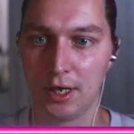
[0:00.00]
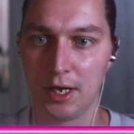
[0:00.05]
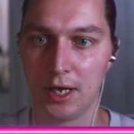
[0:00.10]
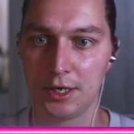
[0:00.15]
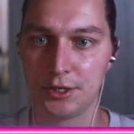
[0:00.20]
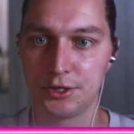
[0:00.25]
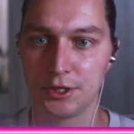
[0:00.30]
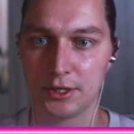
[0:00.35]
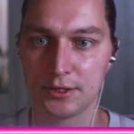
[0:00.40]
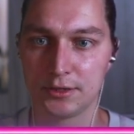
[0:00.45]
I
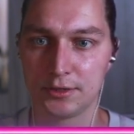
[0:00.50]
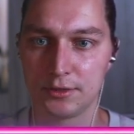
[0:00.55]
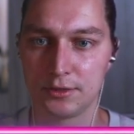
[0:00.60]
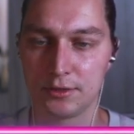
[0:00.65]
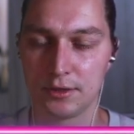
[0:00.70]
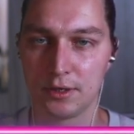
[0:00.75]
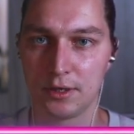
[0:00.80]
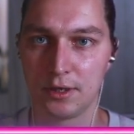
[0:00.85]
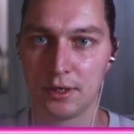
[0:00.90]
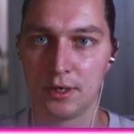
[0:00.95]
just
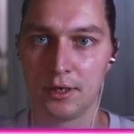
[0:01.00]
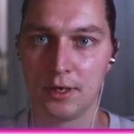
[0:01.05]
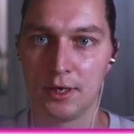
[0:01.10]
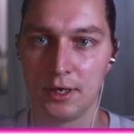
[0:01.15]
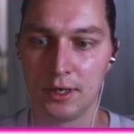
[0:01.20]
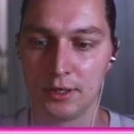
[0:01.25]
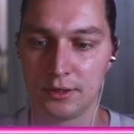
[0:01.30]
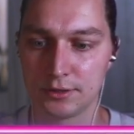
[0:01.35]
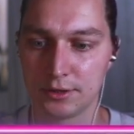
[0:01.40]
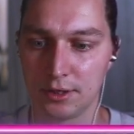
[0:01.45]

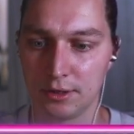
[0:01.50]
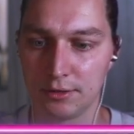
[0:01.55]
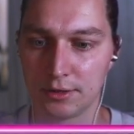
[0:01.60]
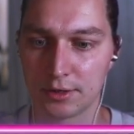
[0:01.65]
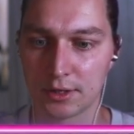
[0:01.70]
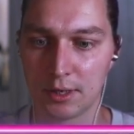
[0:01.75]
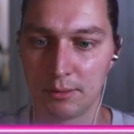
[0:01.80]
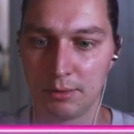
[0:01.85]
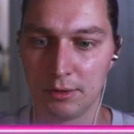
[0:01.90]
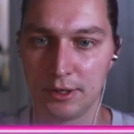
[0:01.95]
installed it a
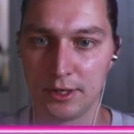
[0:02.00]
couple